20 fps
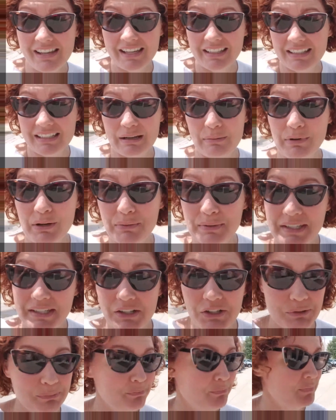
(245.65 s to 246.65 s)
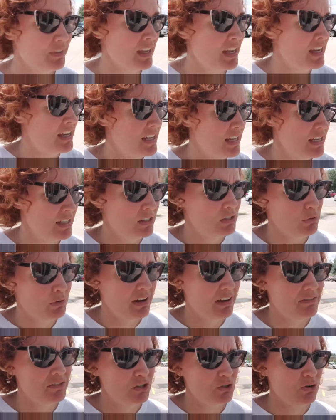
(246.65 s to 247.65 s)
last time I was here. So I
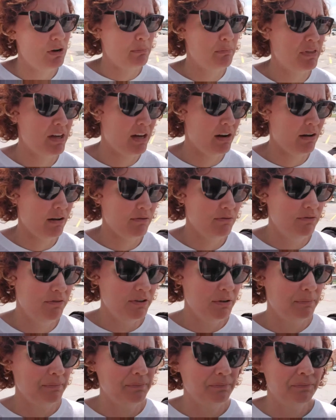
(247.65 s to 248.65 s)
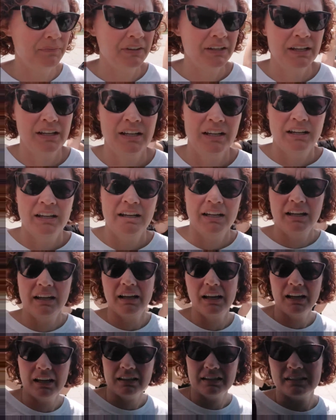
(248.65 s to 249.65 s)
have to drop that
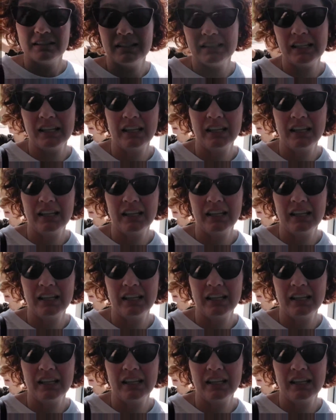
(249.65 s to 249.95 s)
off. And